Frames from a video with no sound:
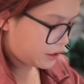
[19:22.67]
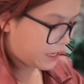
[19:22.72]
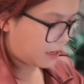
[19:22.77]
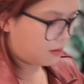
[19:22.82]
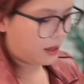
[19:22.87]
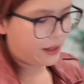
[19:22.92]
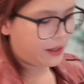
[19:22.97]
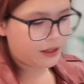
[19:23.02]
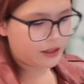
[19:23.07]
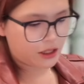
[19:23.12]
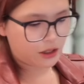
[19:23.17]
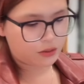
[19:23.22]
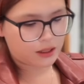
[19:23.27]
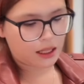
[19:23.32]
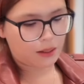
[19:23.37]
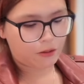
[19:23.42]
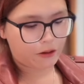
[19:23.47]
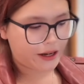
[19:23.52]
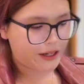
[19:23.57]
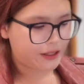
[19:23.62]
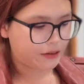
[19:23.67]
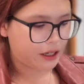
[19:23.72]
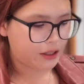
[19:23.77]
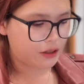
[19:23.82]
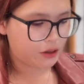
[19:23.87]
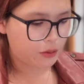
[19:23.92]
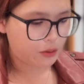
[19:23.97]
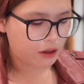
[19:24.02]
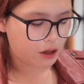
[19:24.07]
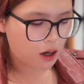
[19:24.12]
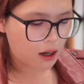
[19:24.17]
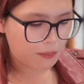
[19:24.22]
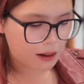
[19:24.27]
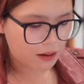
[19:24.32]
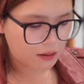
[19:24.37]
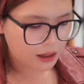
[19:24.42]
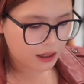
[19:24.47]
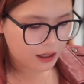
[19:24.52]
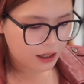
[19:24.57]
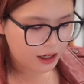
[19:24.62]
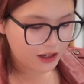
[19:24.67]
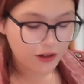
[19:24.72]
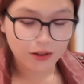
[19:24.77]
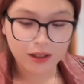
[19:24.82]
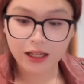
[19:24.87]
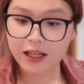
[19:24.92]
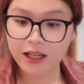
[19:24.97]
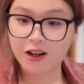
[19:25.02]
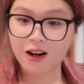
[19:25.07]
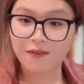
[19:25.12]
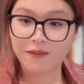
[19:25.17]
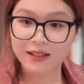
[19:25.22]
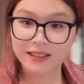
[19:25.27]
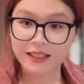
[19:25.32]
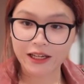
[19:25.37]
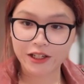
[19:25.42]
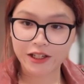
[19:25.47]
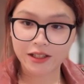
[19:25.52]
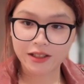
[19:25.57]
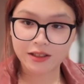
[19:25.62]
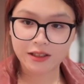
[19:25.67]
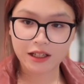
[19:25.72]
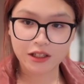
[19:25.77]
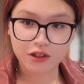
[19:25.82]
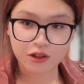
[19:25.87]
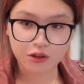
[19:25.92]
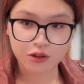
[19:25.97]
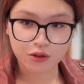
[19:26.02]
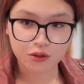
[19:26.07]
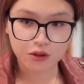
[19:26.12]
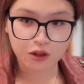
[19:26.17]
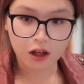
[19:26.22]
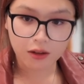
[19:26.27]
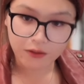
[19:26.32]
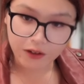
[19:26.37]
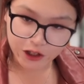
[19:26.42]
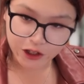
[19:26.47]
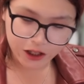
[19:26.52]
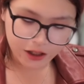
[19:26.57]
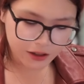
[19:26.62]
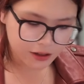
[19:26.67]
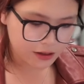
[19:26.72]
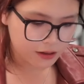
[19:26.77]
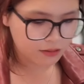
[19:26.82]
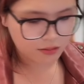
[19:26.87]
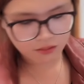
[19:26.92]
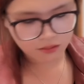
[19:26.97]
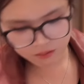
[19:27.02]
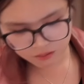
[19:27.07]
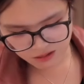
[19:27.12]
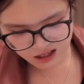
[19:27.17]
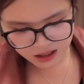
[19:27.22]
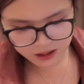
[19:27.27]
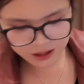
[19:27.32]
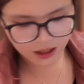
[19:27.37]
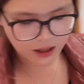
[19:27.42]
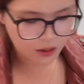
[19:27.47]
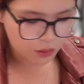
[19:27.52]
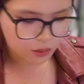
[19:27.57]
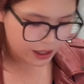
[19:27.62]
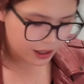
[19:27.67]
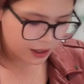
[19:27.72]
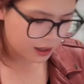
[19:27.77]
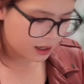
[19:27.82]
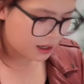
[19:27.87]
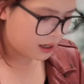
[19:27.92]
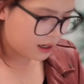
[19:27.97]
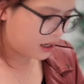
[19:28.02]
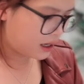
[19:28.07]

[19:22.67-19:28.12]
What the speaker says: Yeah, I think just to summarize, right? So we talk about, turning conversations into conversions, in another way.